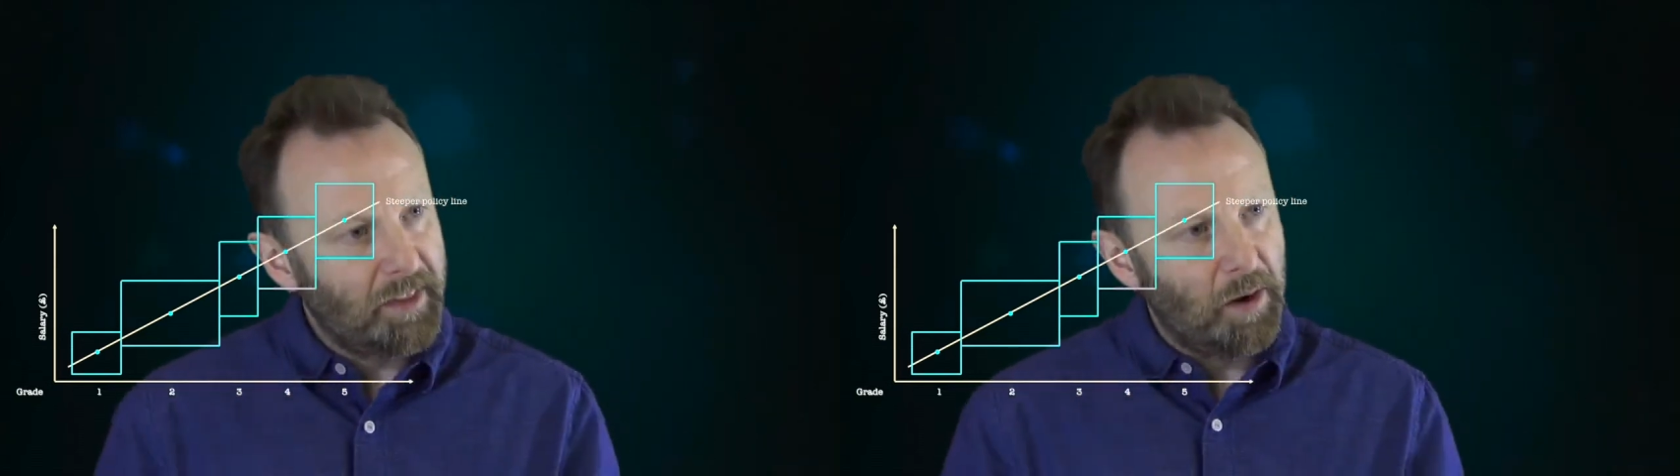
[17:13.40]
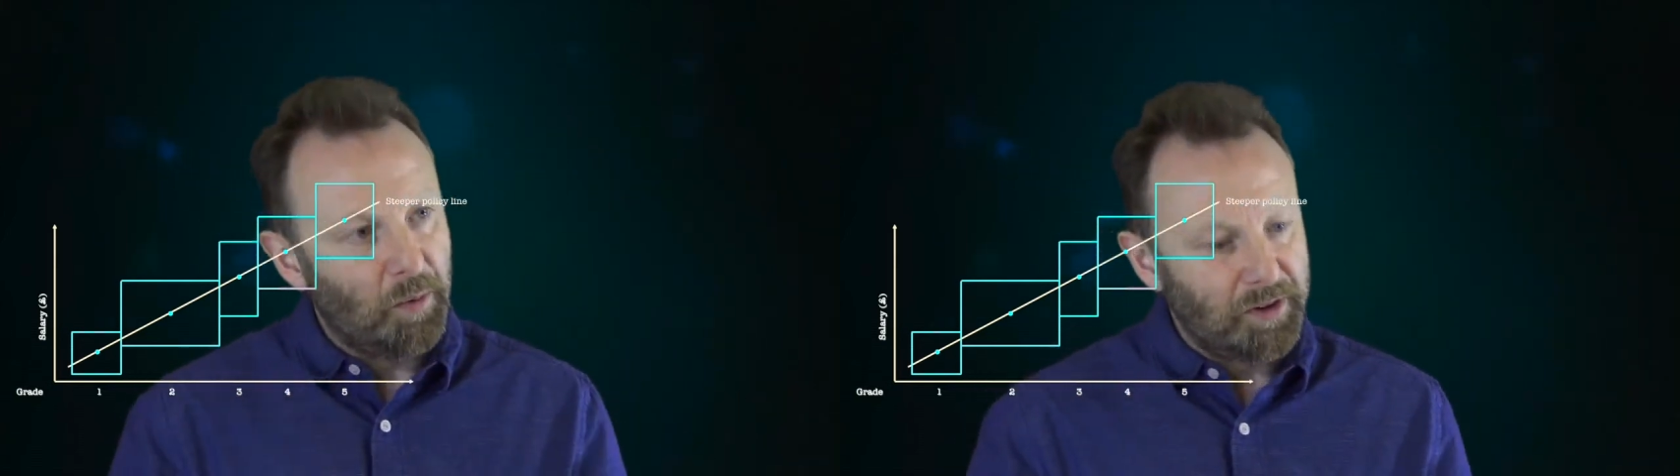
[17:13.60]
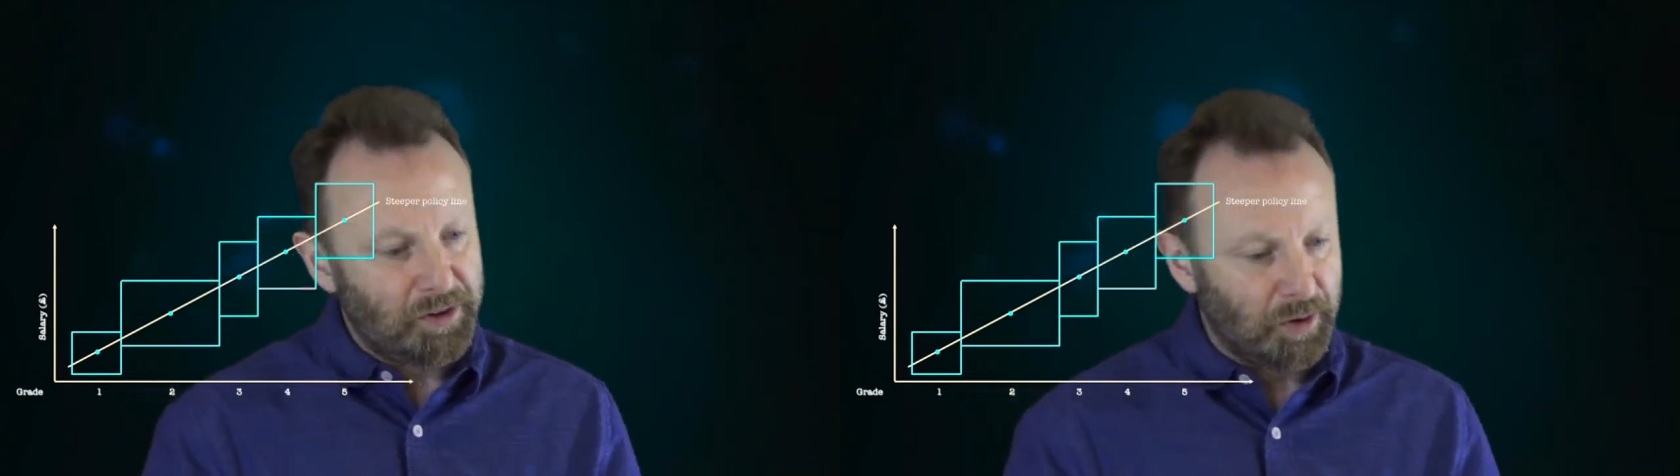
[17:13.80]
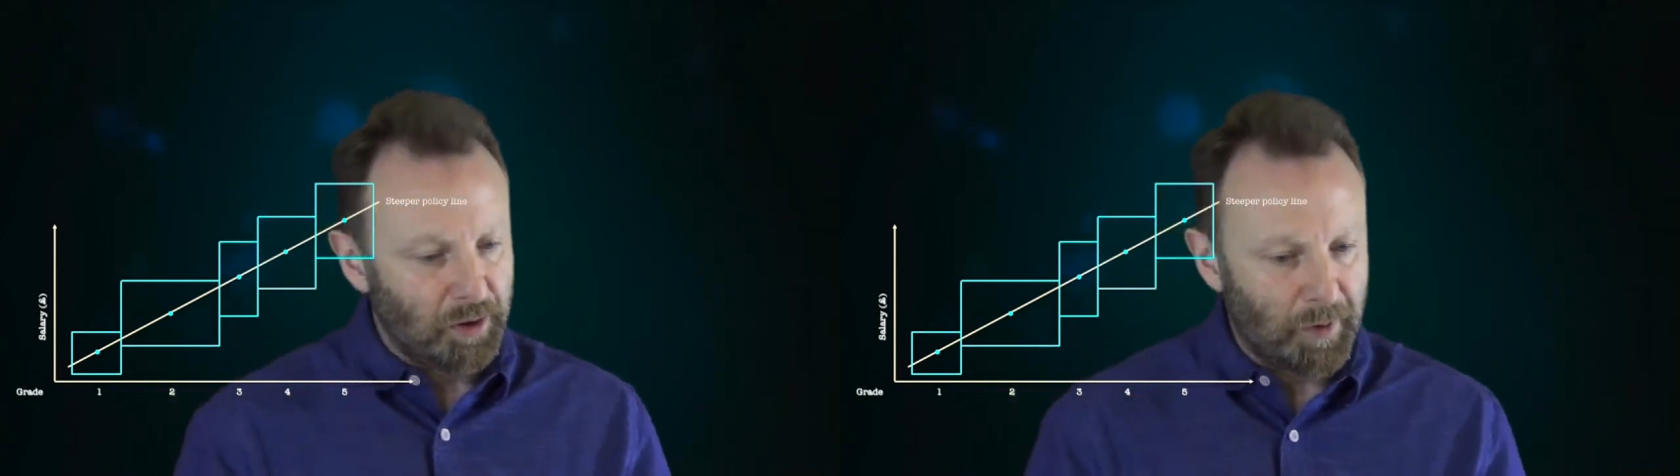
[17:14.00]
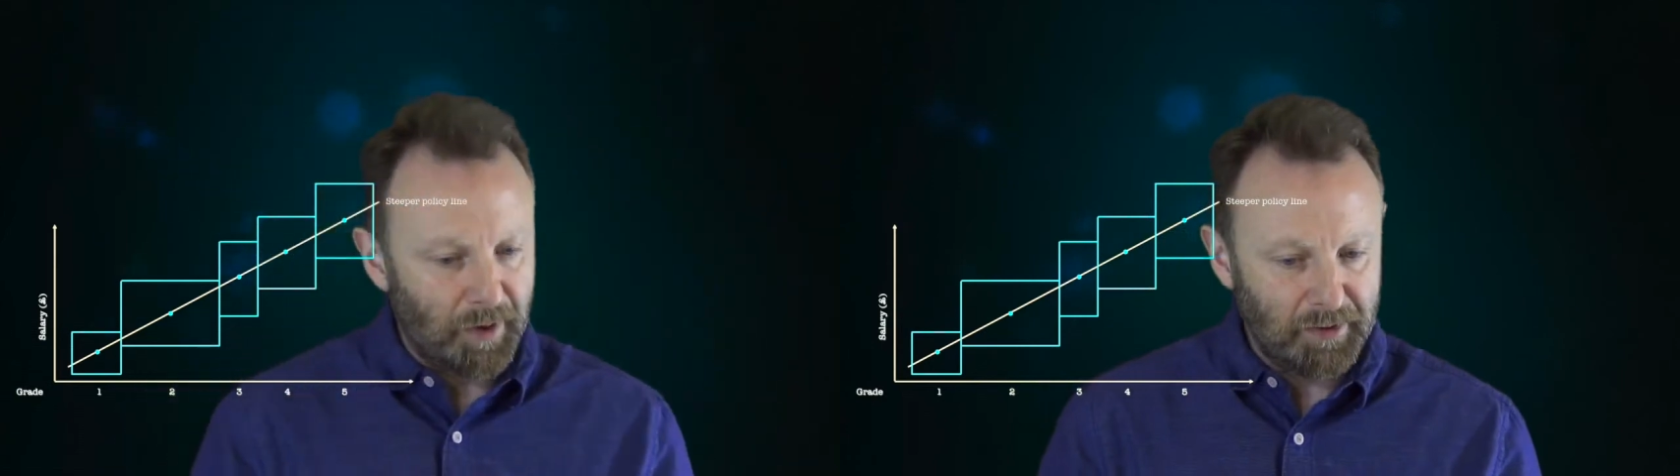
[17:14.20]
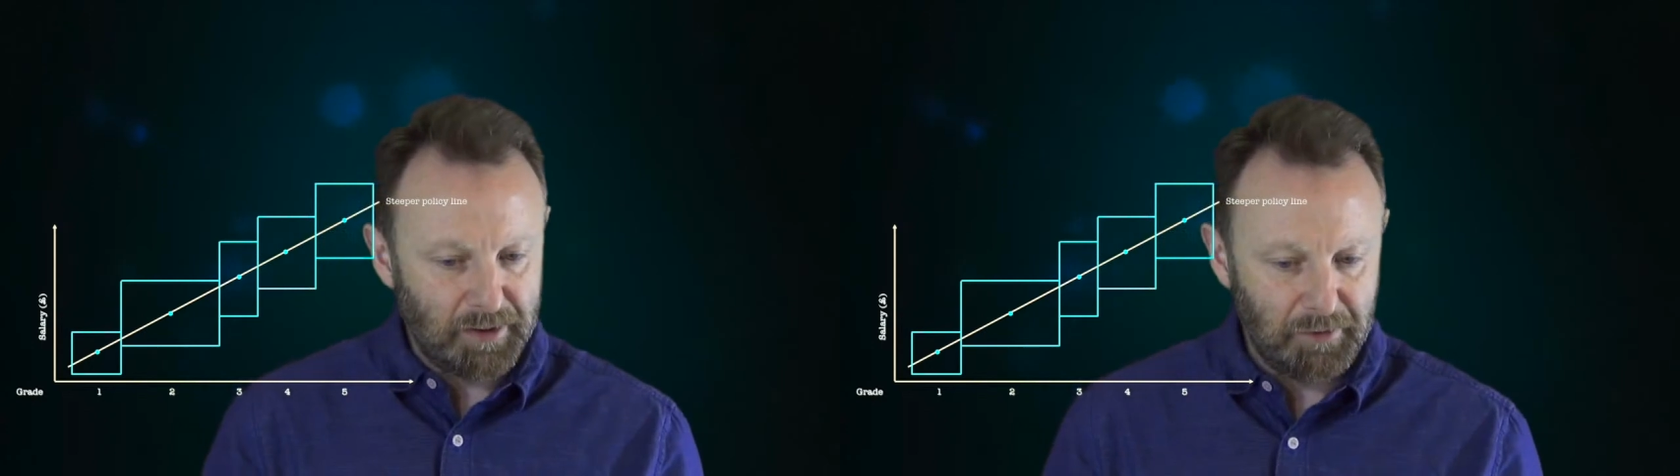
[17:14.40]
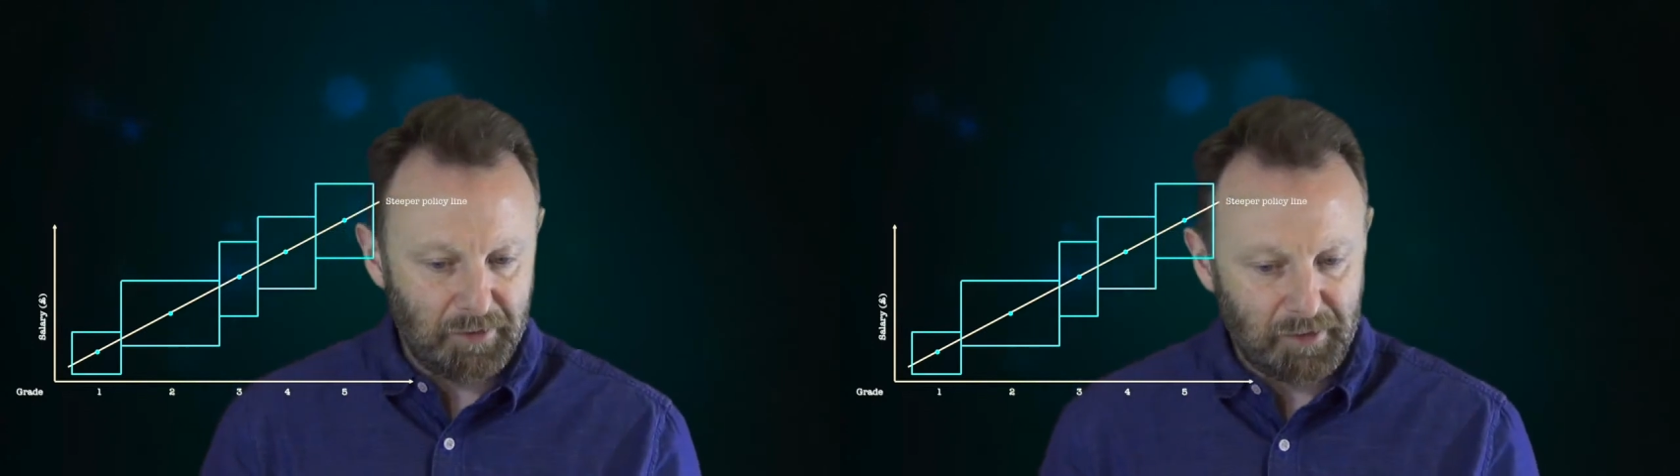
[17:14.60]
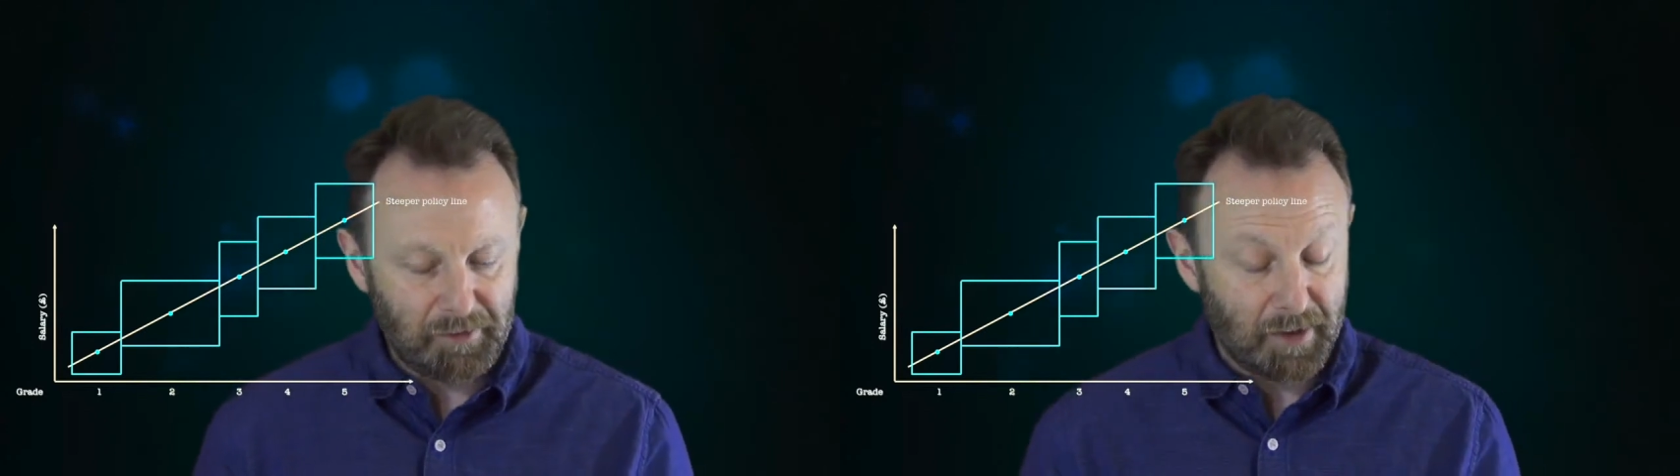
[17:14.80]
that I want to talk about in terms
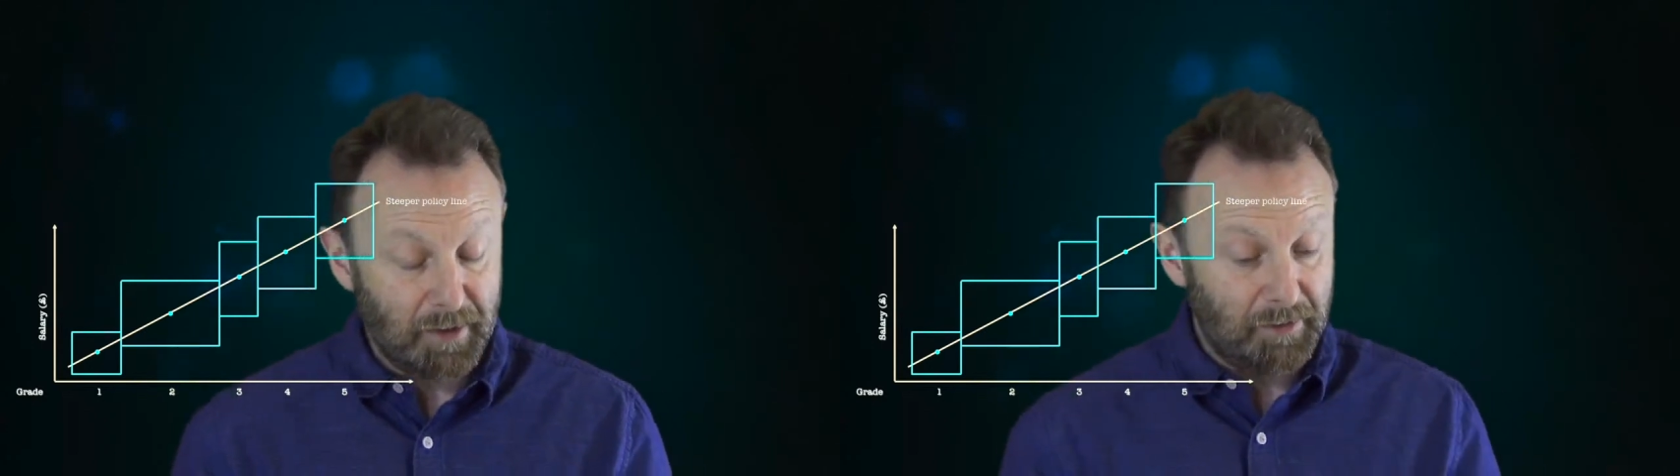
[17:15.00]
of design